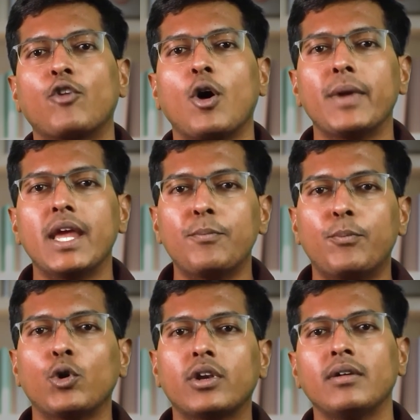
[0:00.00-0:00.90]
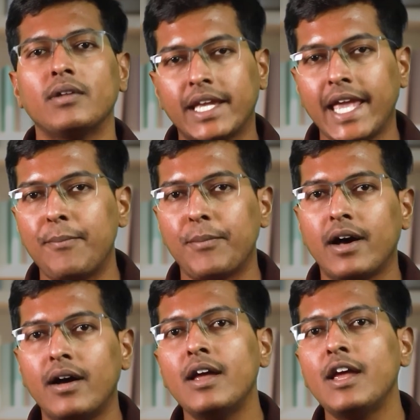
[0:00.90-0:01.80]
from input,
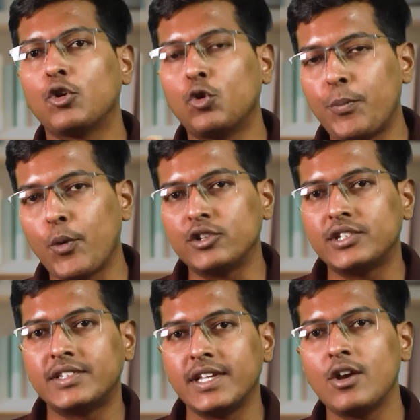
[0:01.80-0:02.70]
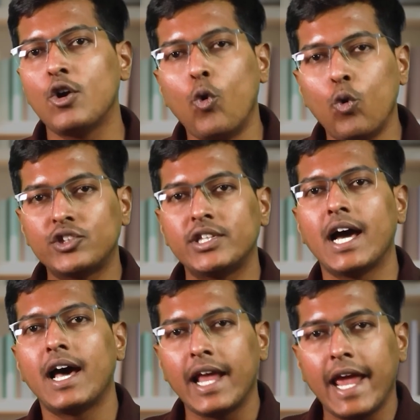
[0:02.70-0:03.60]
camera, to processing,
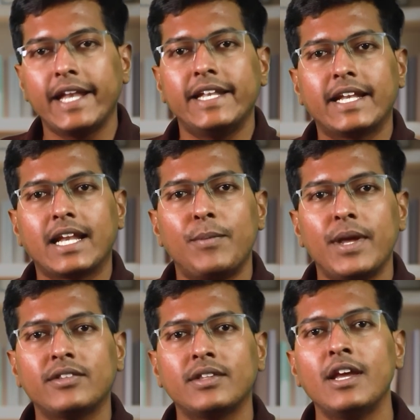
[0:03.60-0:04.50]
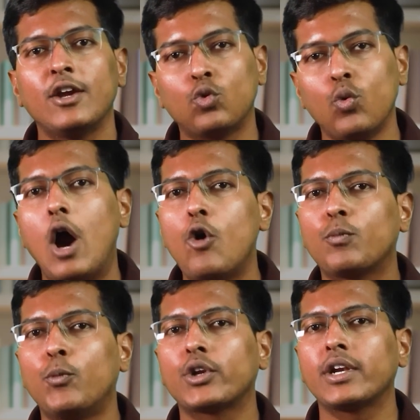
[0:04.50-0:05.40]
OCR and database, to
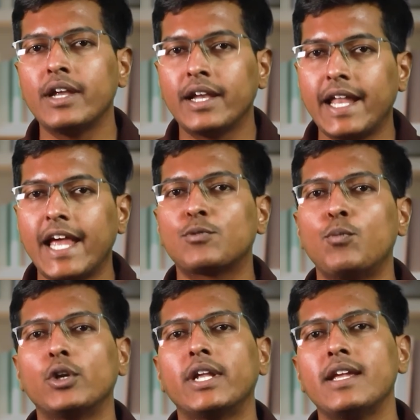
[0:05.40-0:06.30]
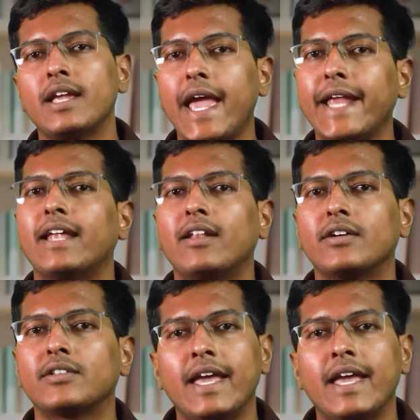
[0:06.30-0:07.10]
output, dashboarding, and alerts.